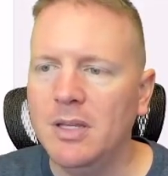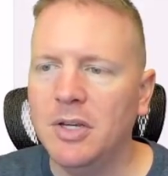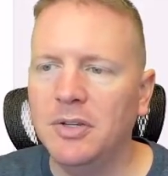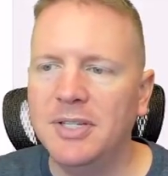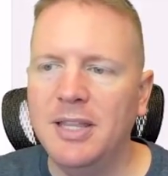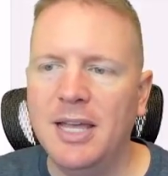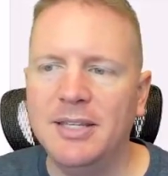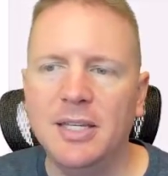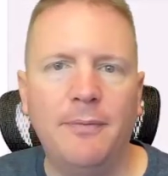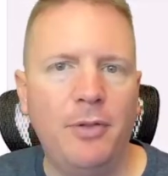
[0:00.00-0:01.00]
So you'll see that
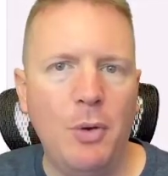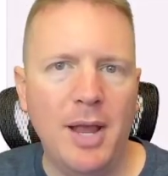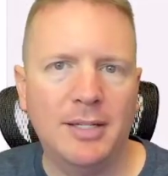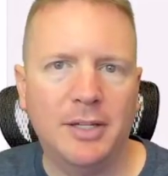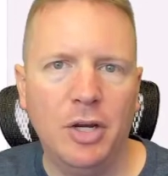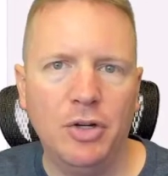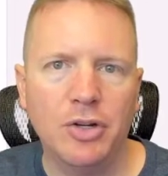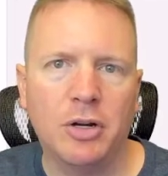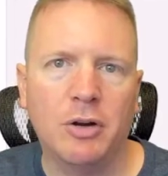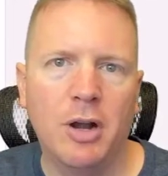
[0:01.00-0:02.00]
subflow
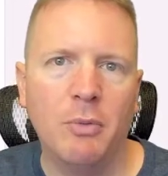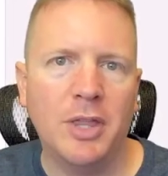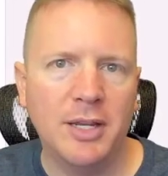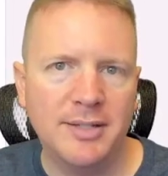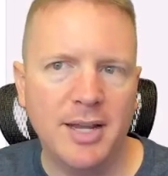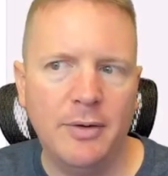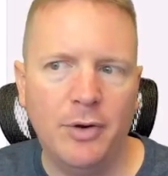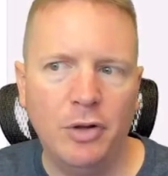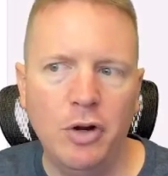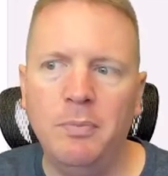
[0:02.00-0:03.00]
execution occurring inside of
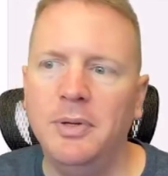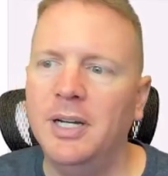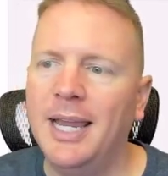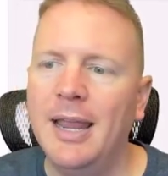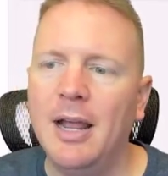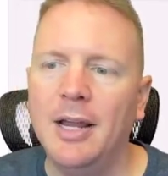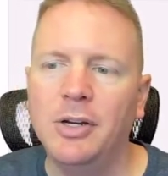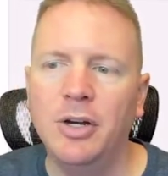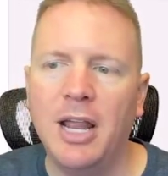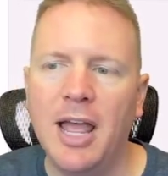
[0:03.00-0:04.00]
our loop. Again, I
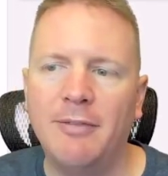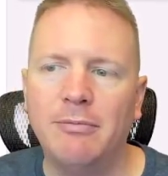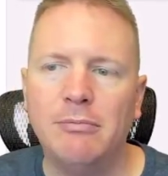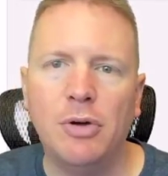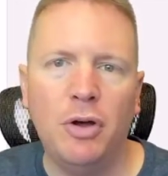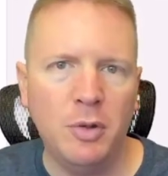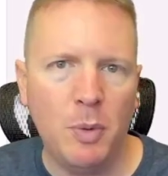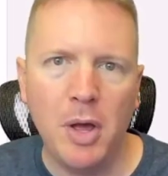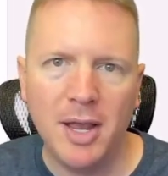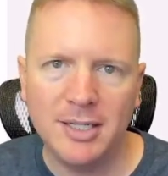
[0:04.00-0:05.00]
could have
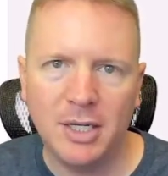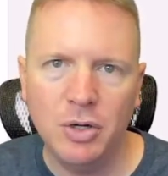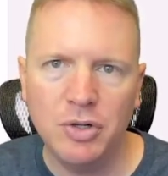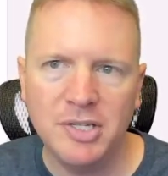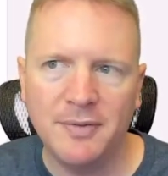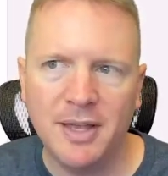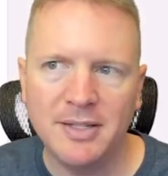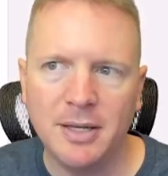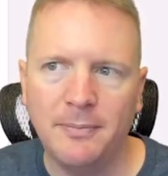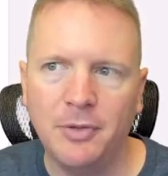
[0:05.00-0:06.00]
multiple executions of that
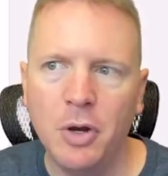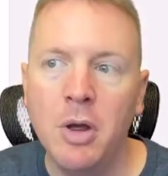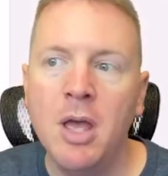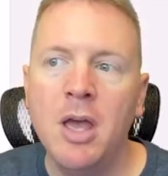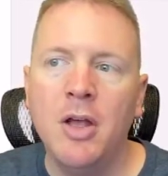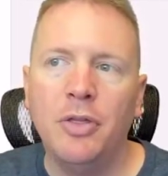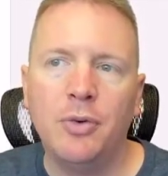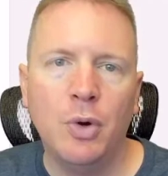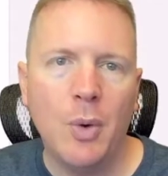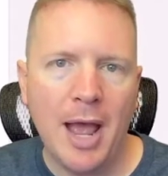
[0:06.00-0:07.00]
subflow
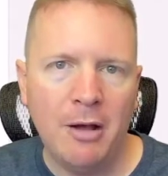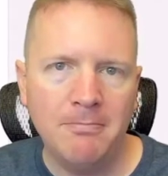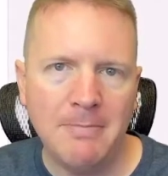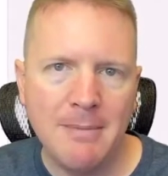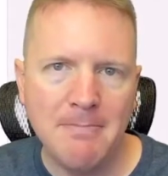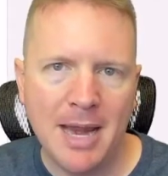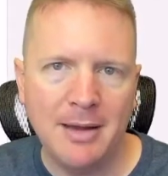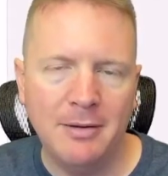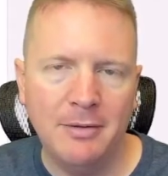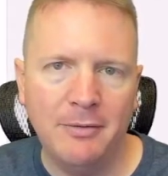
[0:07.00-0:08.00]
throughout my
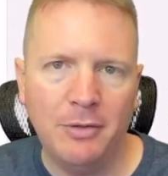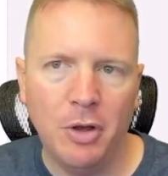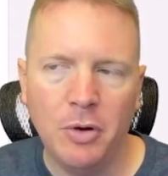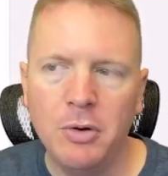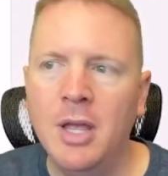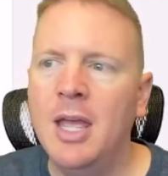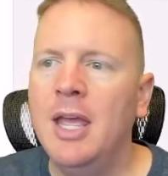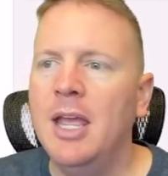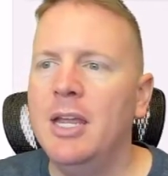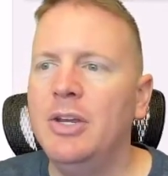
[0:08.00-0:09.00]
main flow,
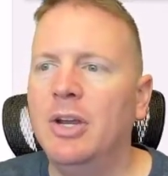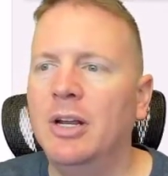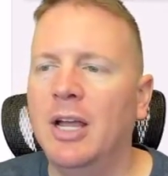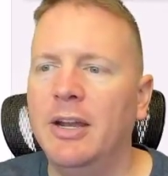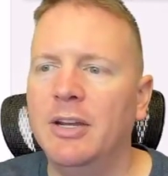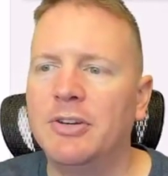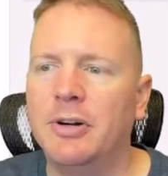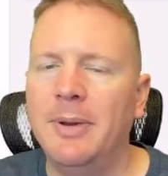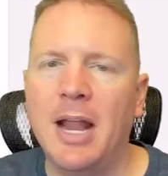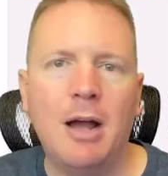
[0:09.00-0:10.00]
and you can kind of
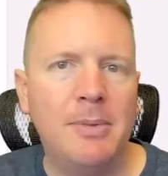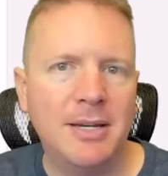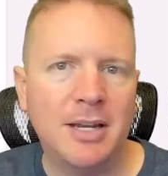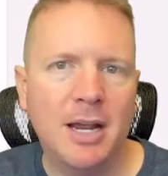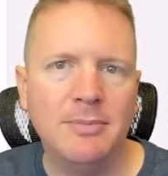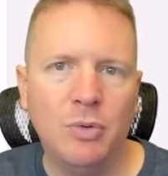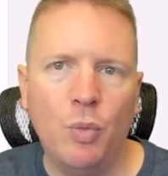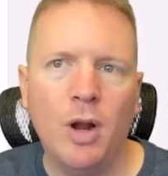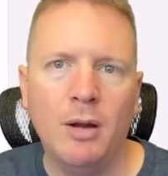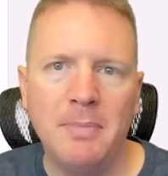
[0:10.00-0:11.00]
determine how many times and
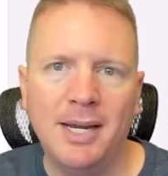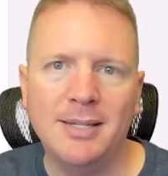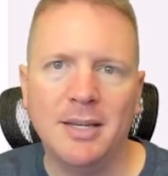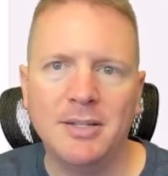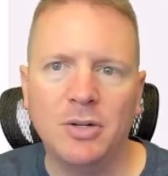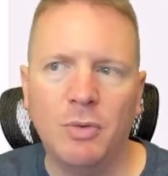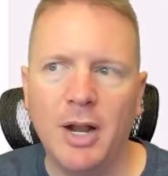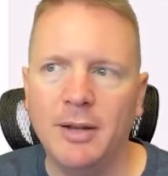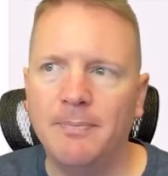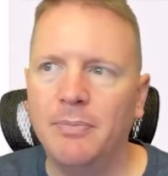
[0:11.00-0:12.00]
where it makes sense to
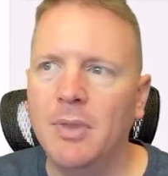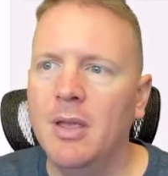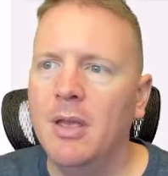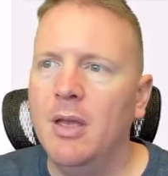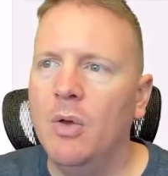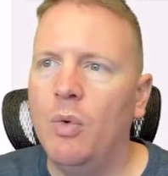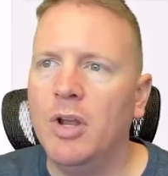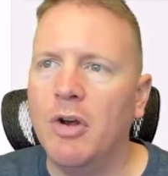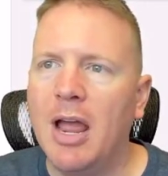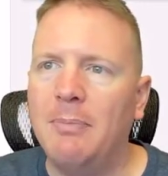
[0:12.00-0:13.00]
run it.
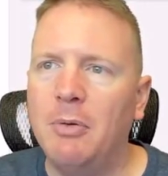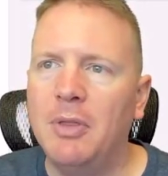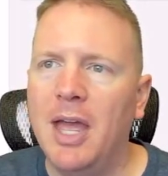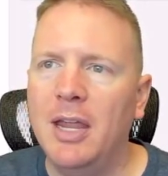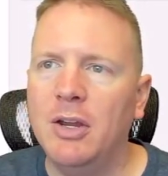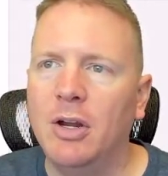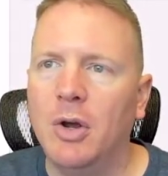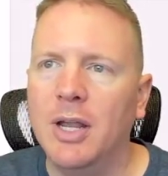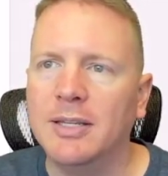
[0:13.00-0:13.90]
When you're happy with that, you can go